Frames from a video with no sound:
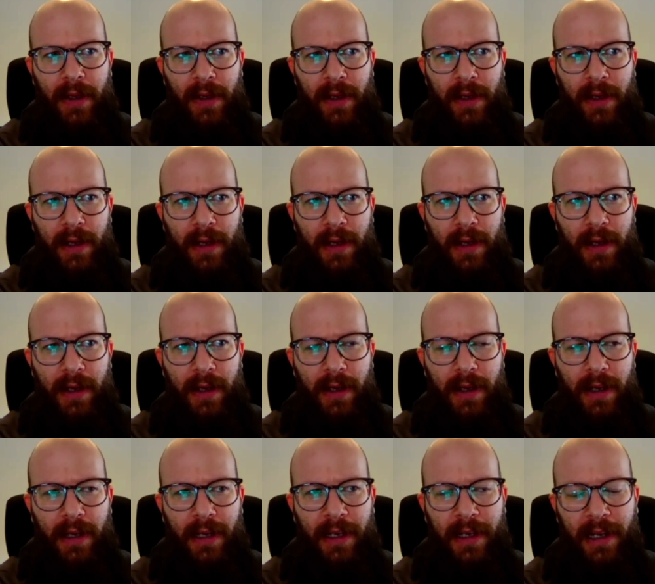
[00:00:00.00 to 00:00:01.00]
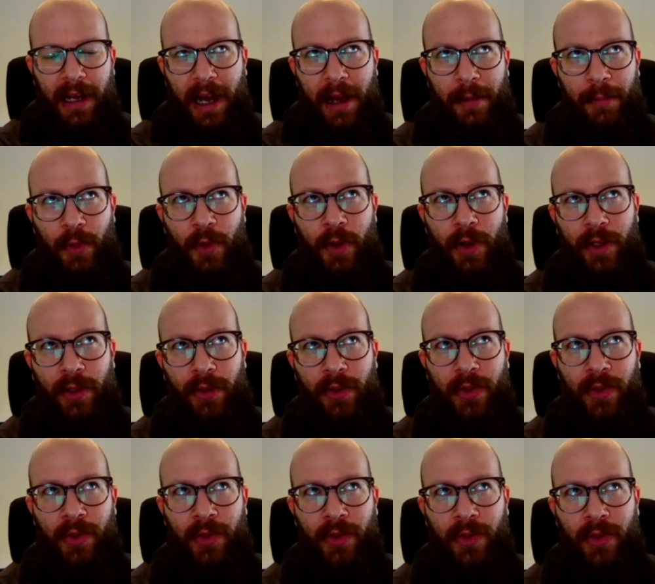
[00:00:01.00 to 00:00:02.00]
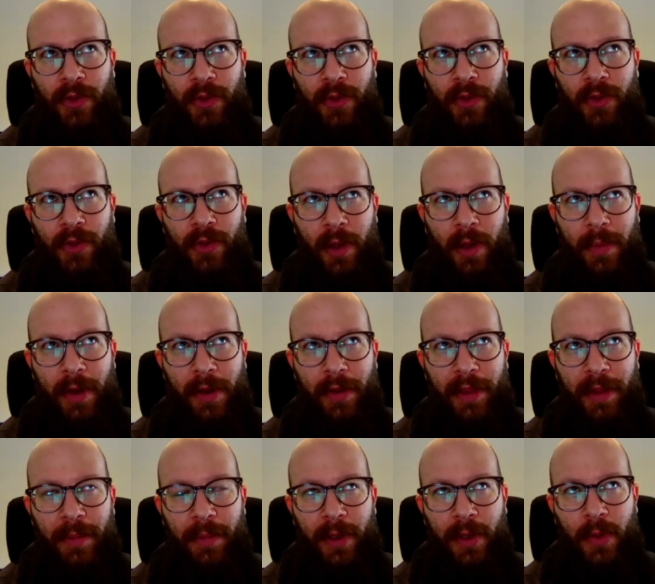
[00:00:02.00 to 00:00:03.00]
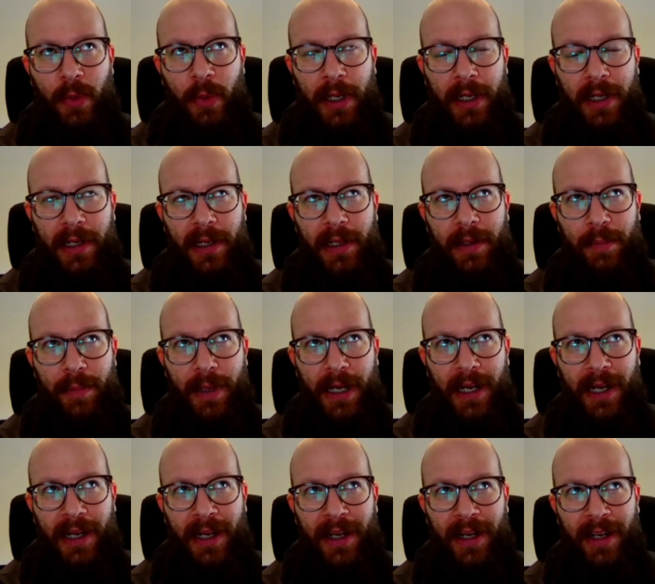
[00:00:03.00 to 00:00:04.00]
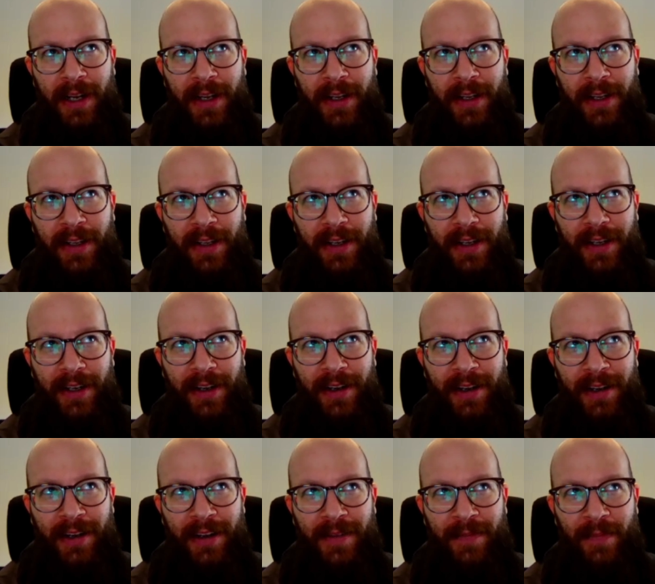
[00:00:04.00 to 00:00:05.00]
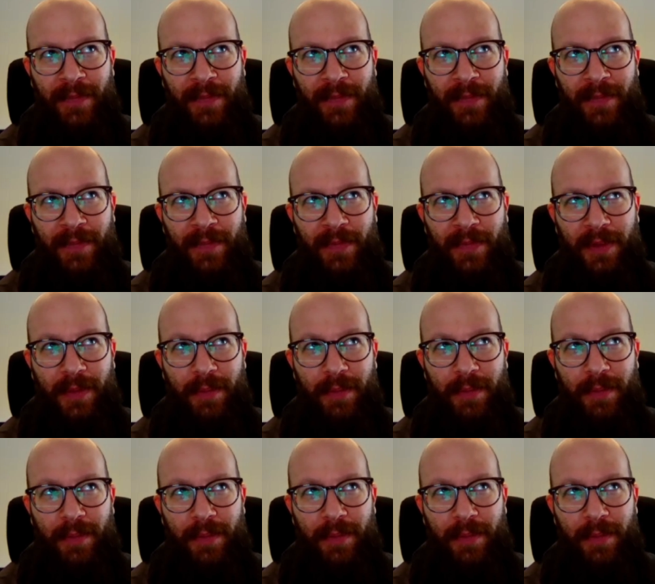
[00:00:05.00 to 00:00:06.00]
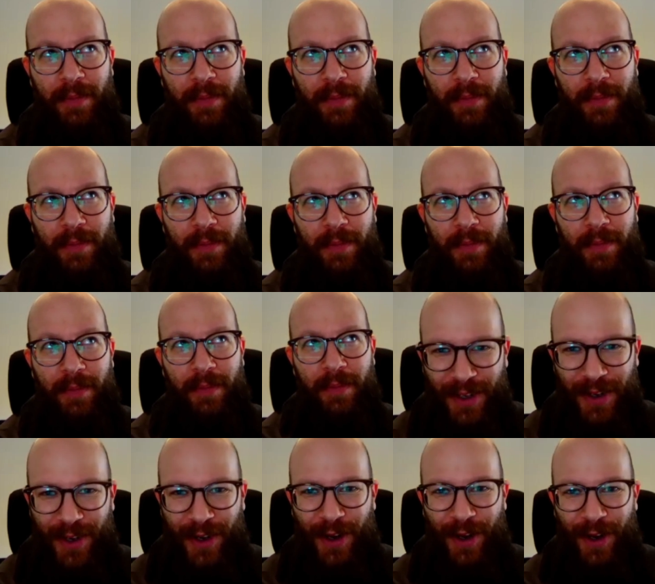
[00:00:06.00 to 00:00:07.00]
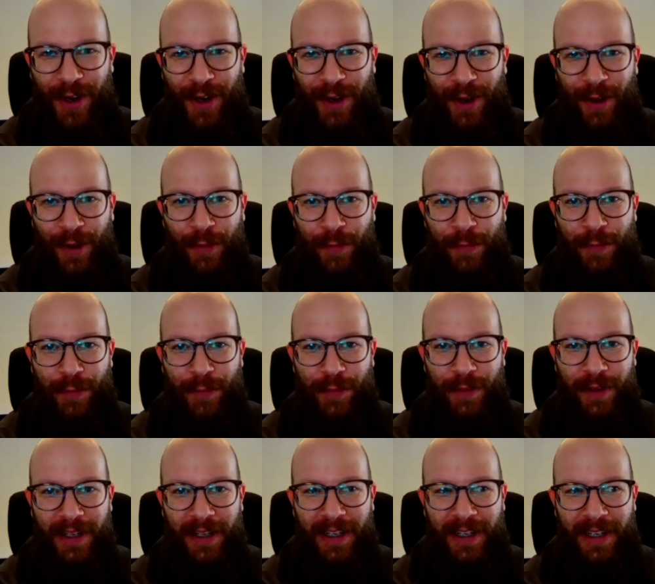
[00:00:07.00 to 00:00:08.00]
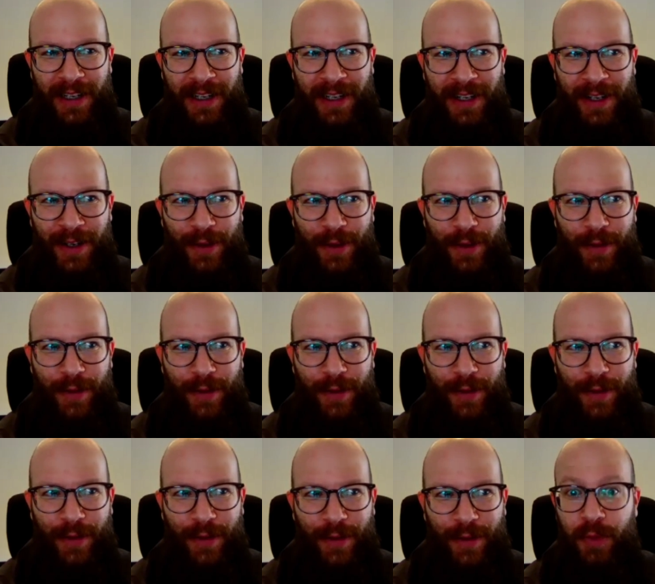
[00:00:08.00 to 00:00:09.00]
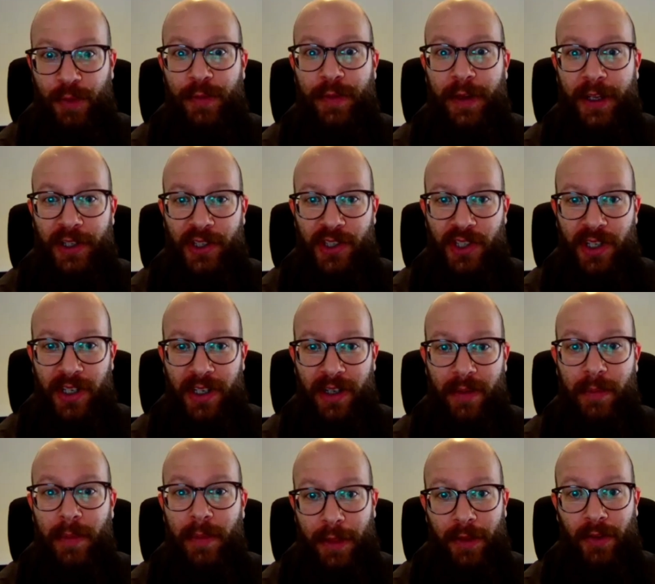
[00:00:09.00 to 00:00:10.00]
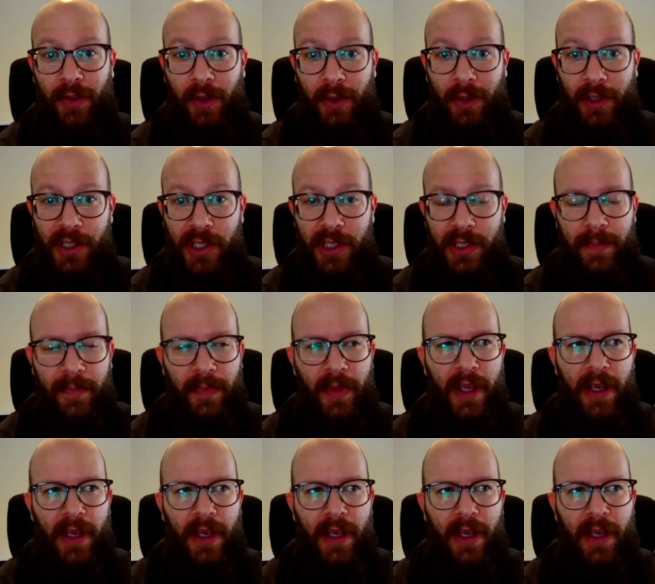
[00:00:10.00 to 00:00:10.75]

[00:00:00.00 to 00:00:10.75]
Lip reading: Uh, and I'm going to talk about them quickly by the evolution of fraud prevention methodologies.